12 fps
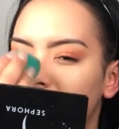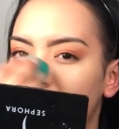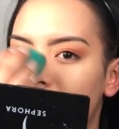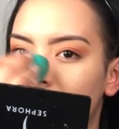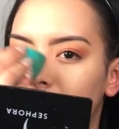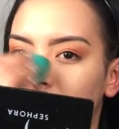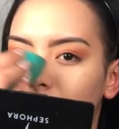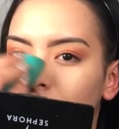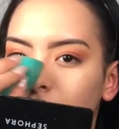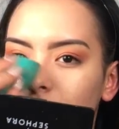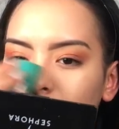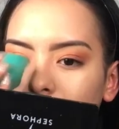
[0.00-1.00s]
that little
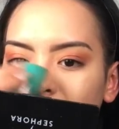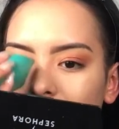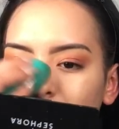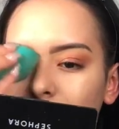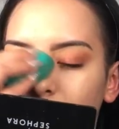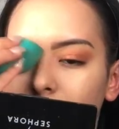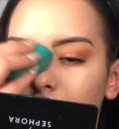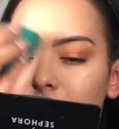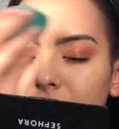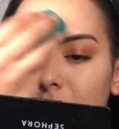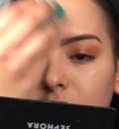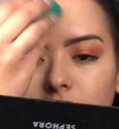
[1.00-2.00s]
girl in,
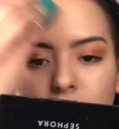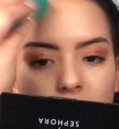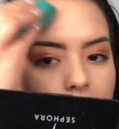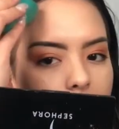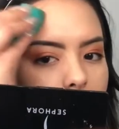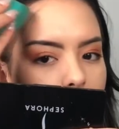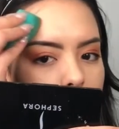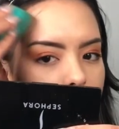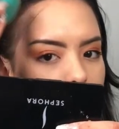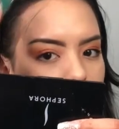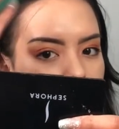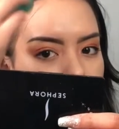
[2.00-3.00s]

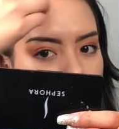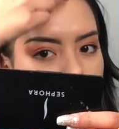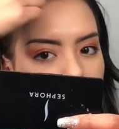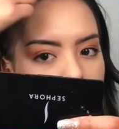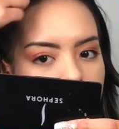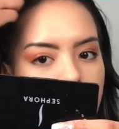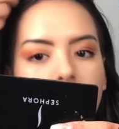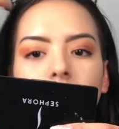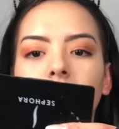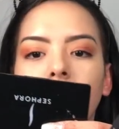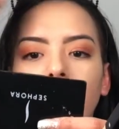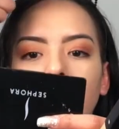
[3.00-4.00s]
then
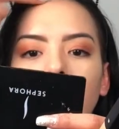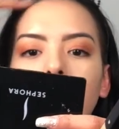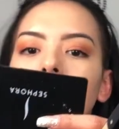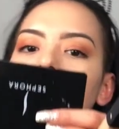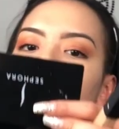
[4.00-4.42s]
everything will be